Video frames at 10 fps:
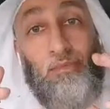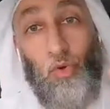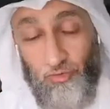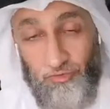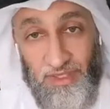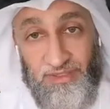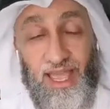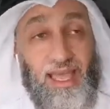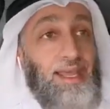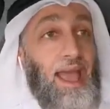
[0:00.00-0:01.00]
Any movement,
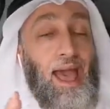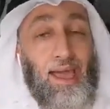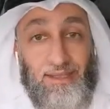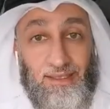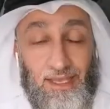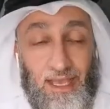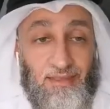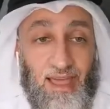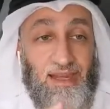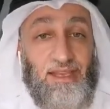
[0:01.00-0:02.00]
any act
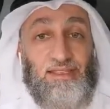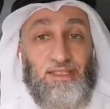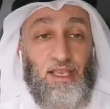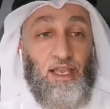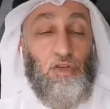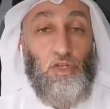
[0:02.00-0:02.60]
that is